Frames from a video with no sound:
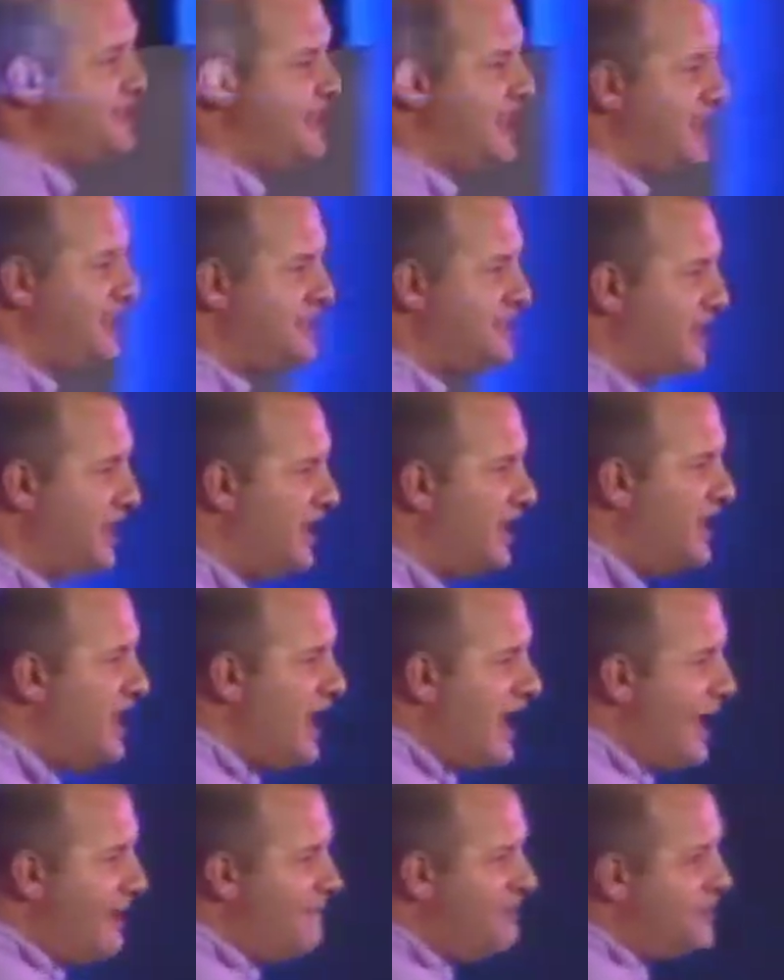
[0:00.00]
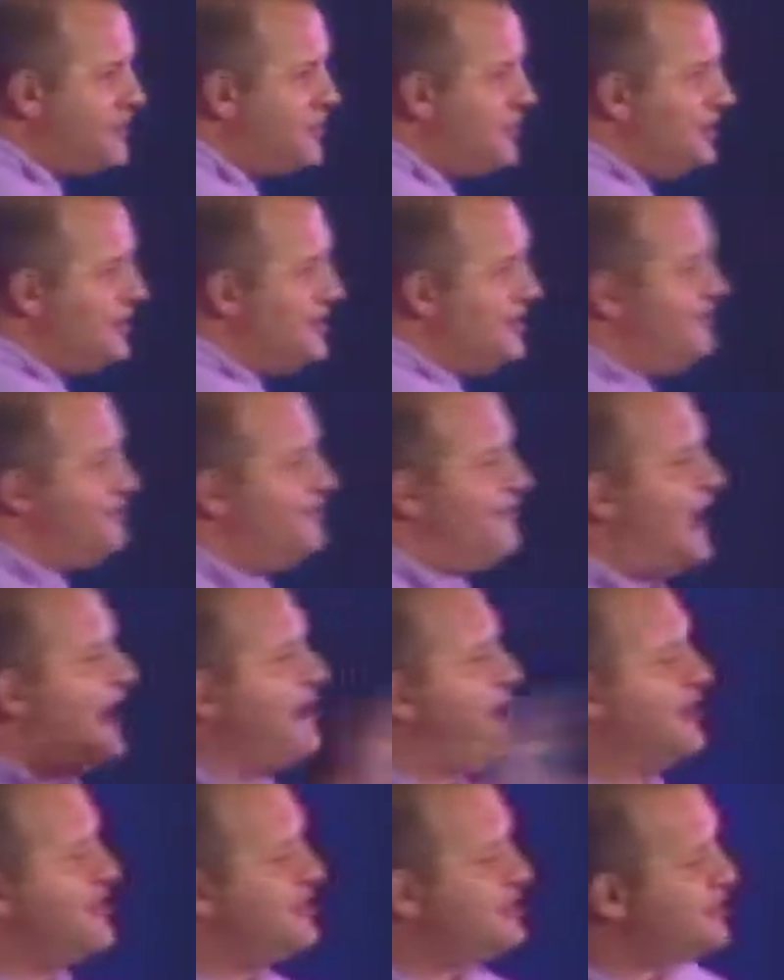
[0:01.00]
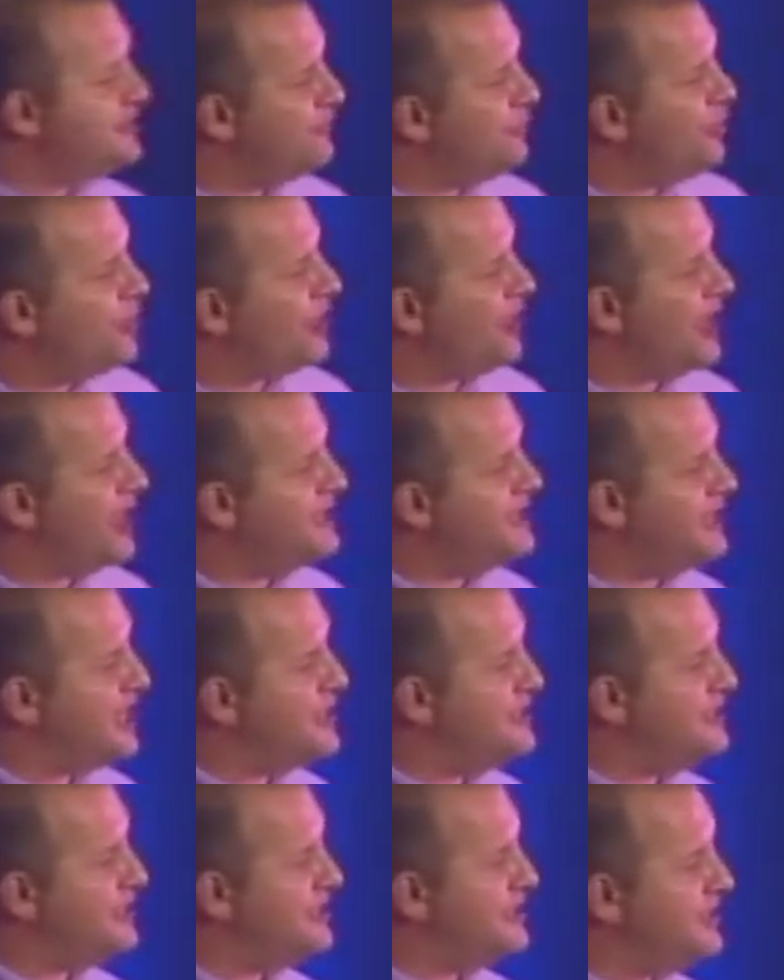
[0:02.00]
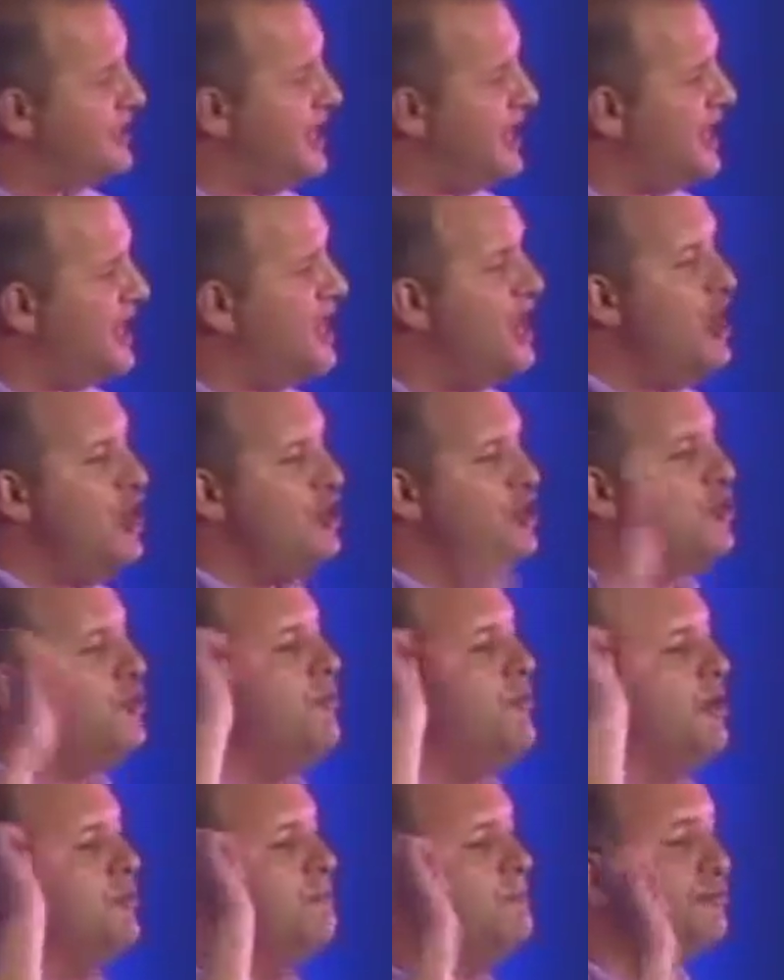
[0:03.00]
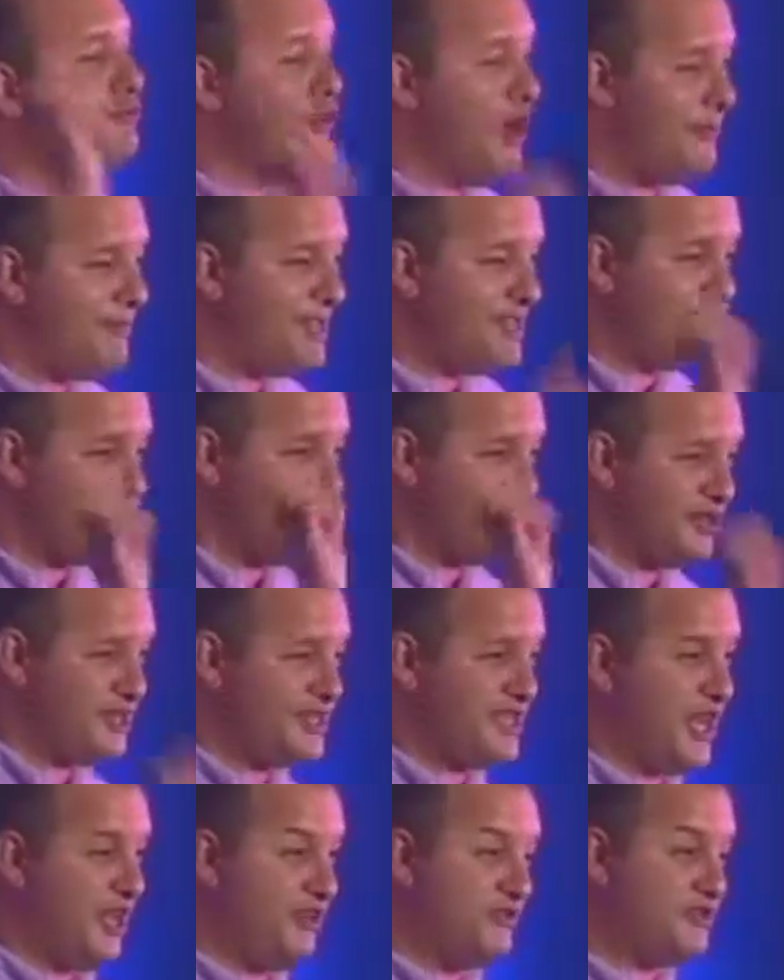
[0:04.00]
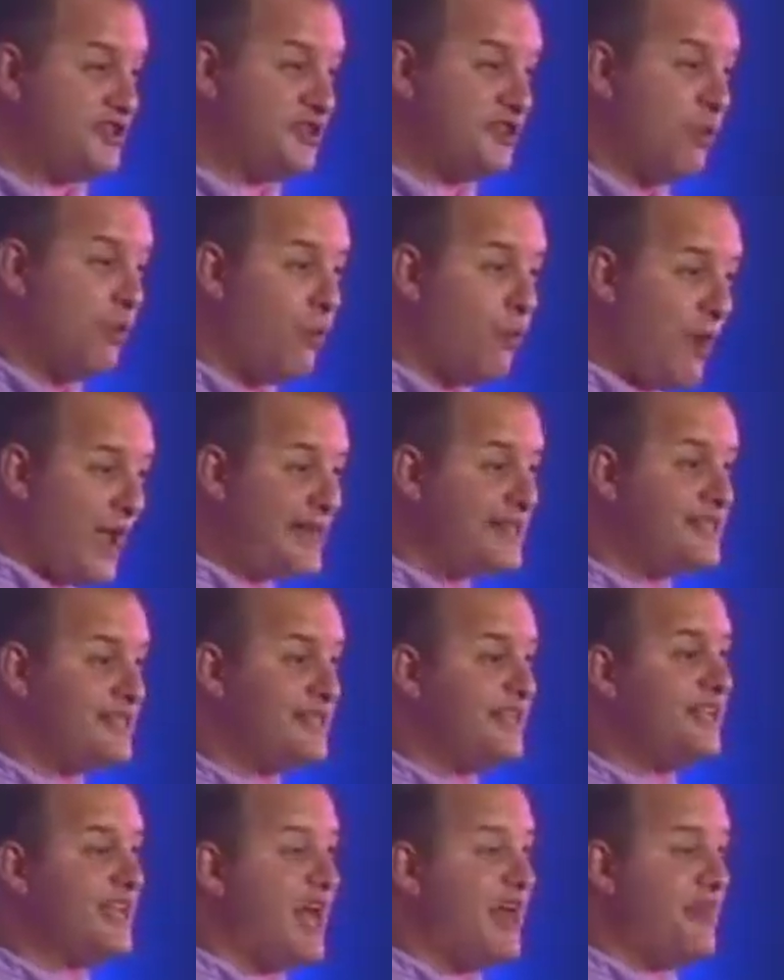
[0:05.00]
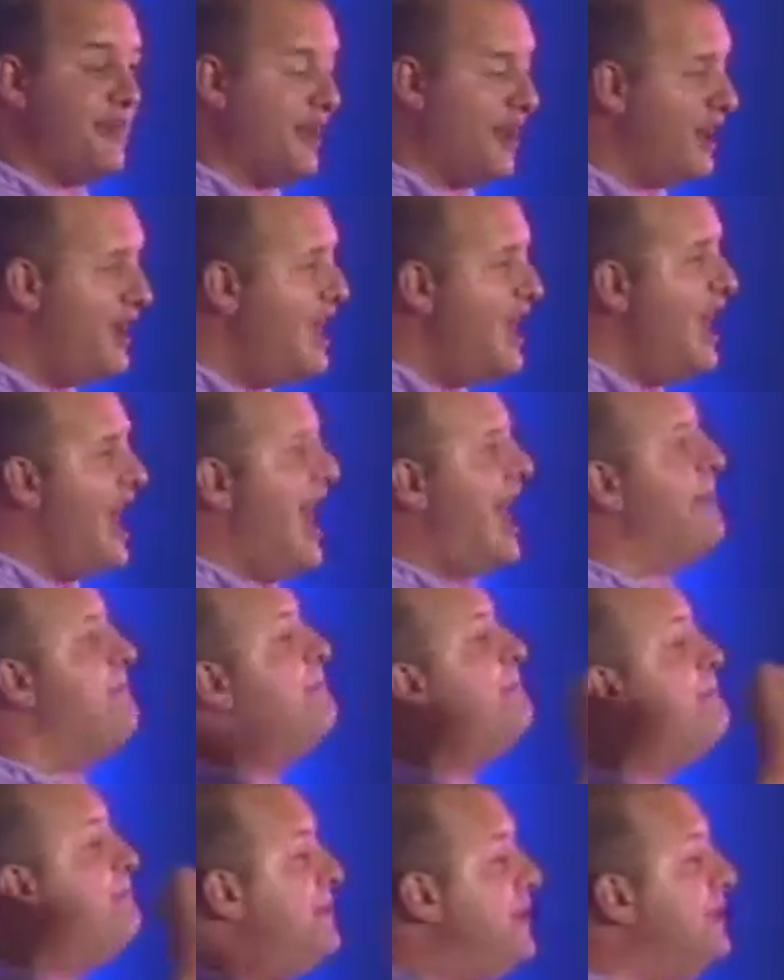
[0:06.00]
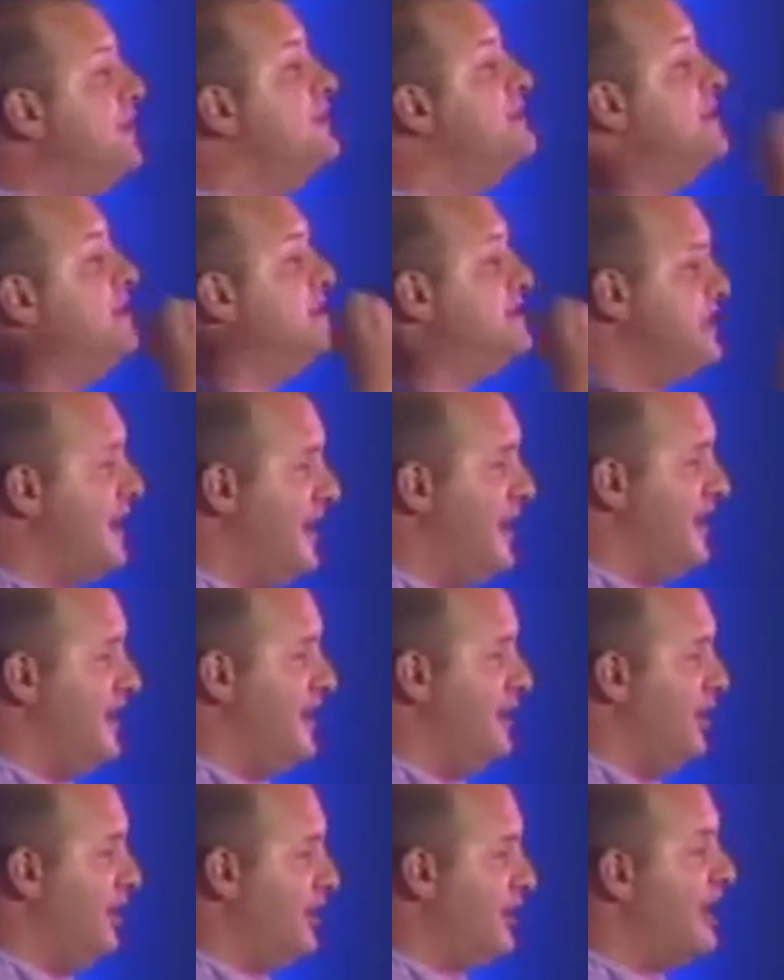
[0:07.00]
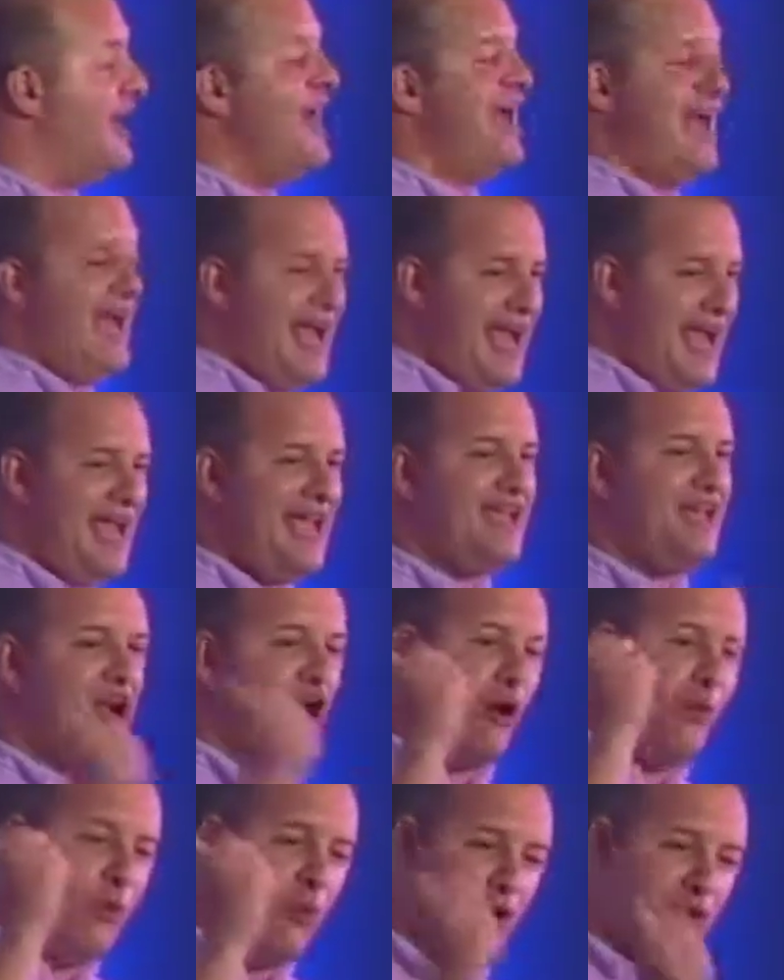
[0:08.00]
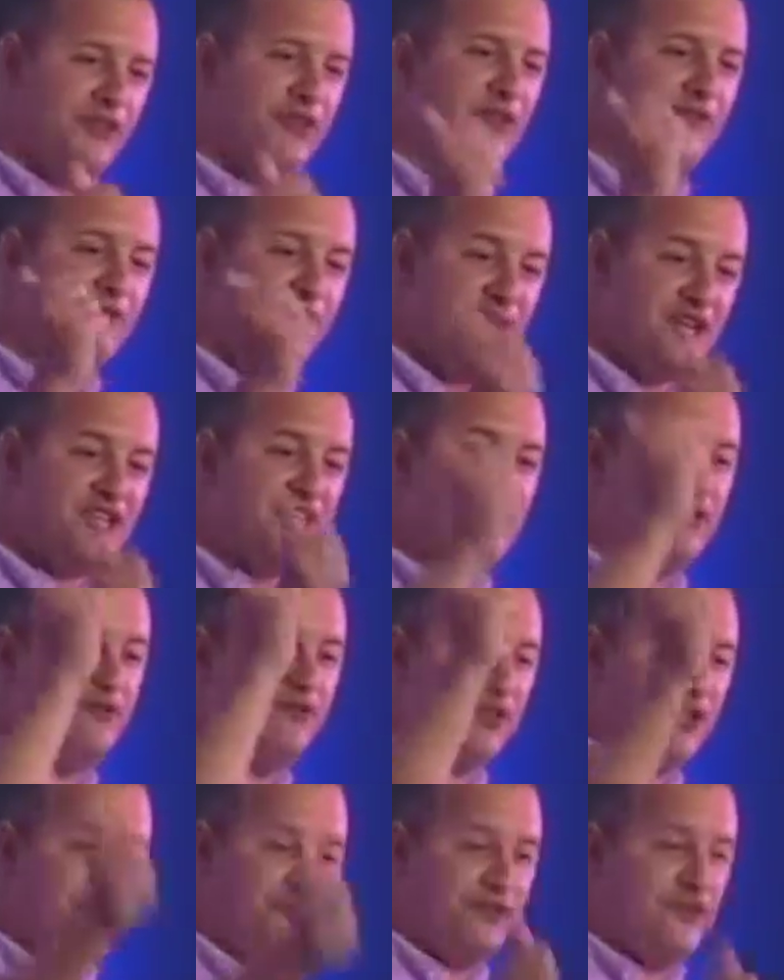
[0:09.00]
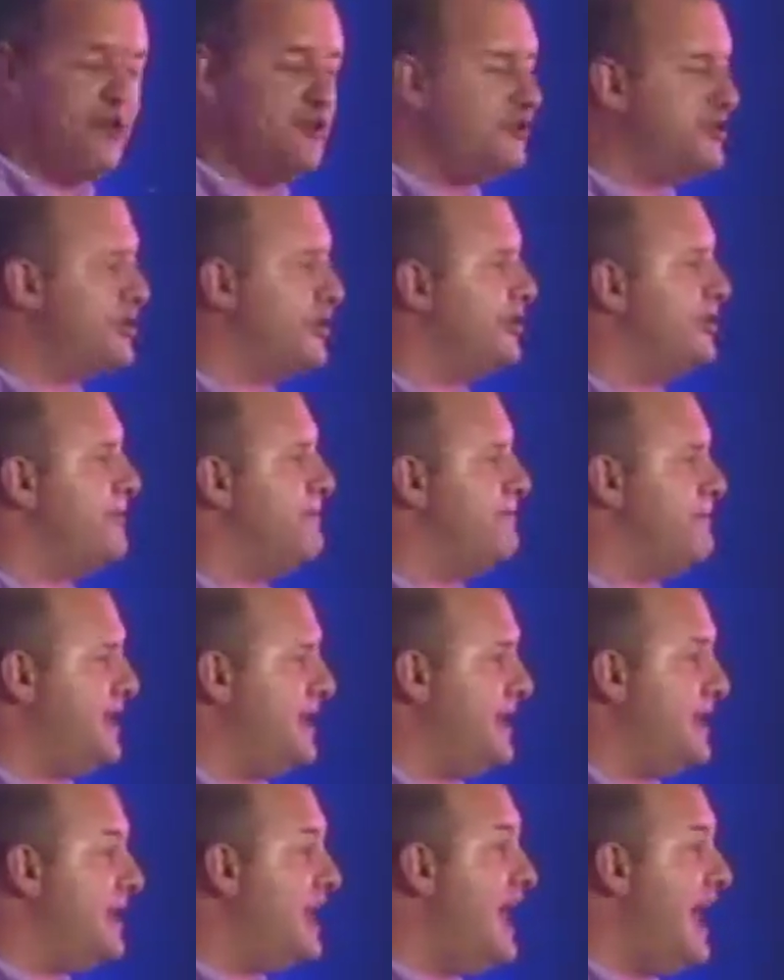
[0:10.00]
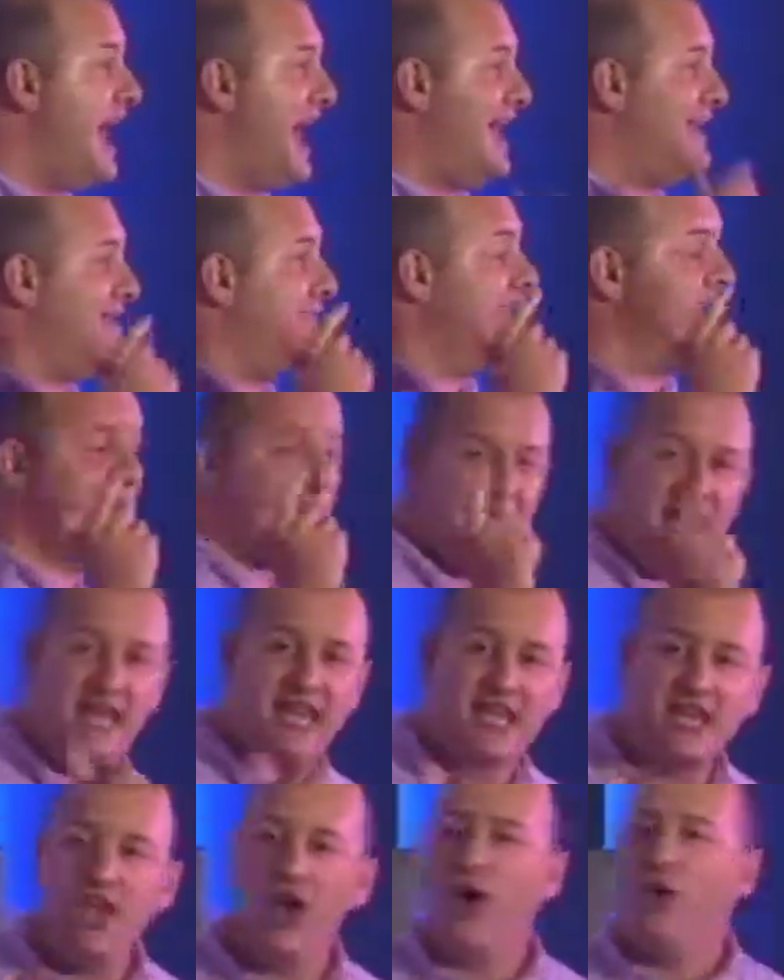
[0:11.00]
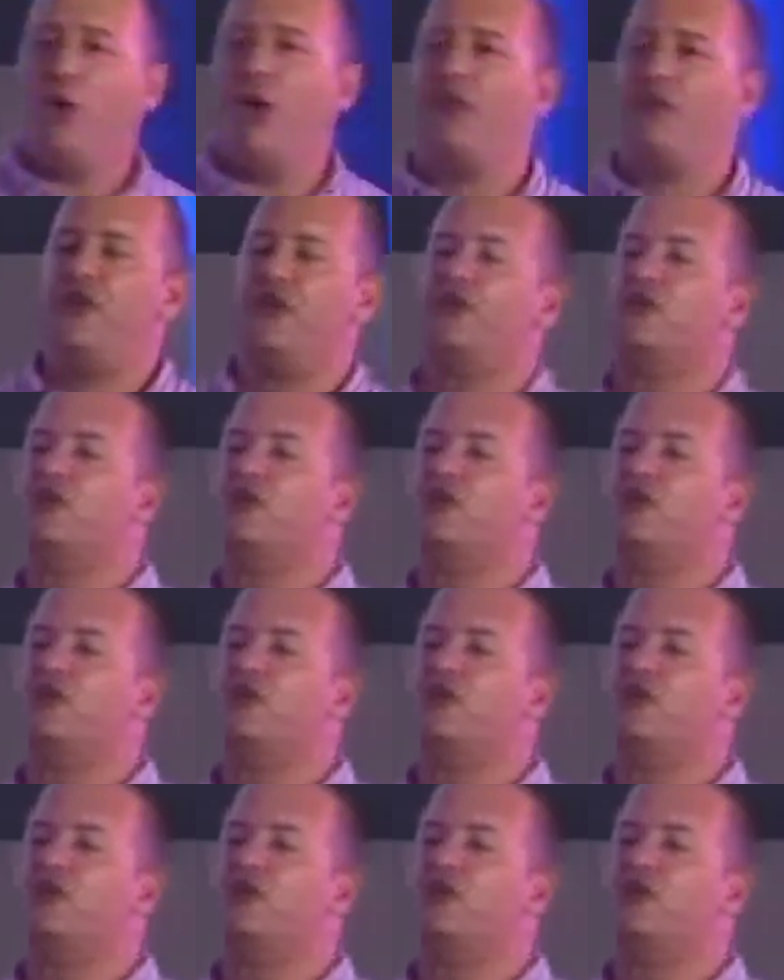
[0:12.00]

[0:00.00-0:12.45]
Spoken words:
sector and between the variants of organizations here, you will promise yourselves to wed together and build a dialogue. A, on what the vision for the future can be, and B, what the